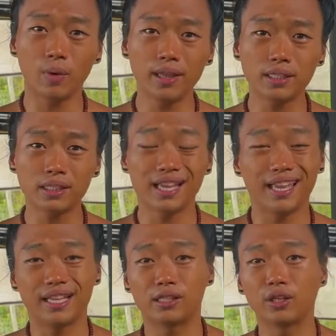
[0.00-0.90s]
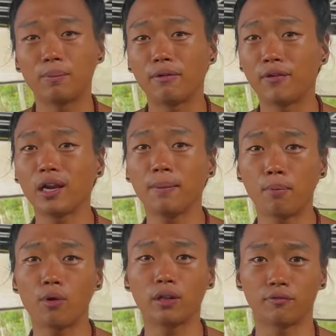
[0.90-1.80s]
weights is going to be very
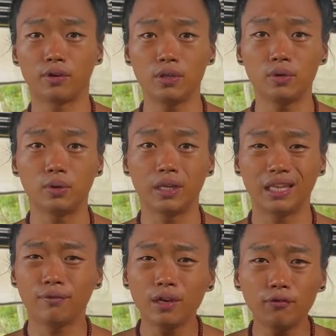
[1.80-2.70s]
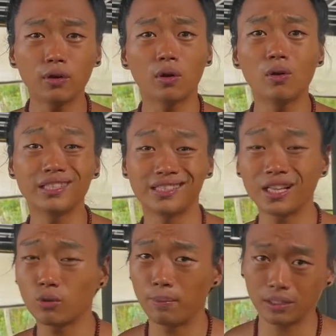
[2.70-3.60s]
important for you. Even if your goal is
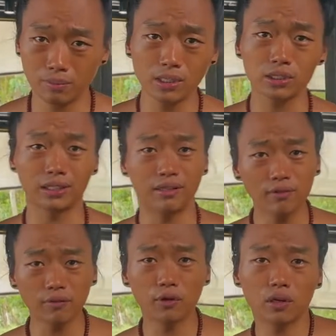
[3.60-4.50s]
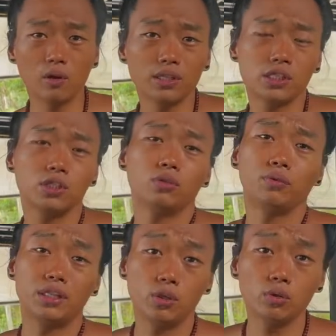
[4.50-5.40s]
not to build muscle, even if your goal is just to
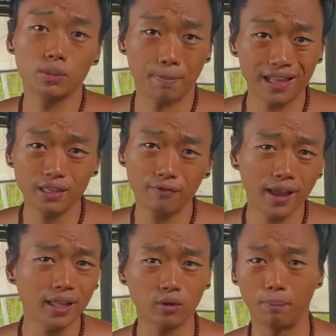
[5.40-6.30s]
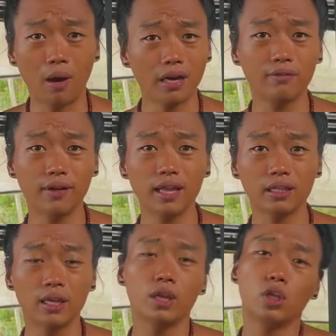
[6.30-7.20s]
reduce belly fat or body
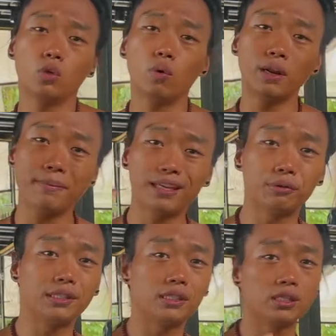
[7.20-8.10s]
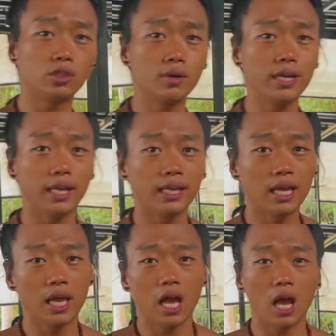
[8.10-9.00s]
fat, you want to make resistance training
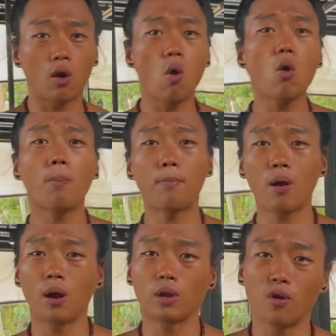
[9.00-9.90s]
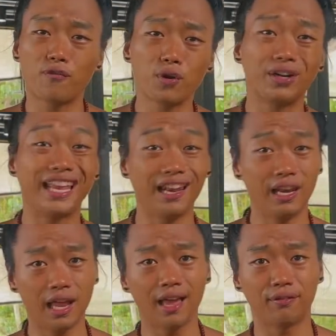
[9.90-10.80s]
a core part of your
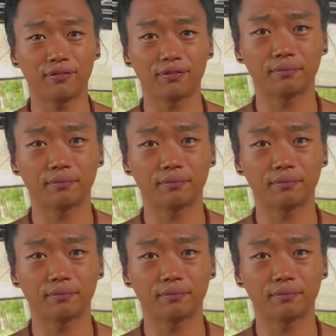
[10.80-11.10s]
daily life.